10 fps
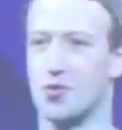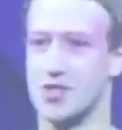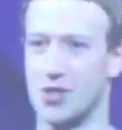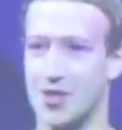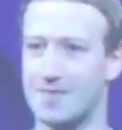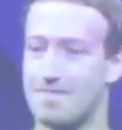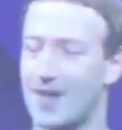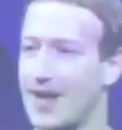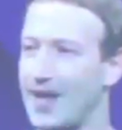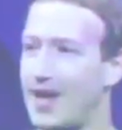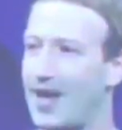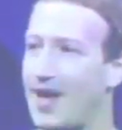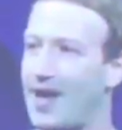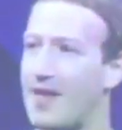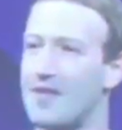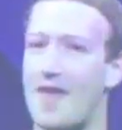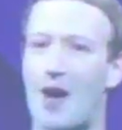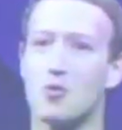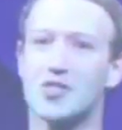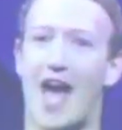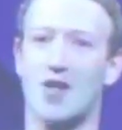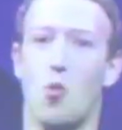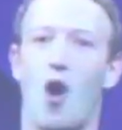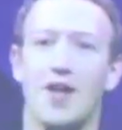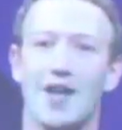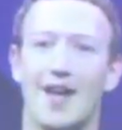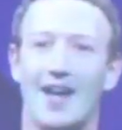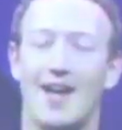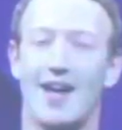recently. That was Act 1.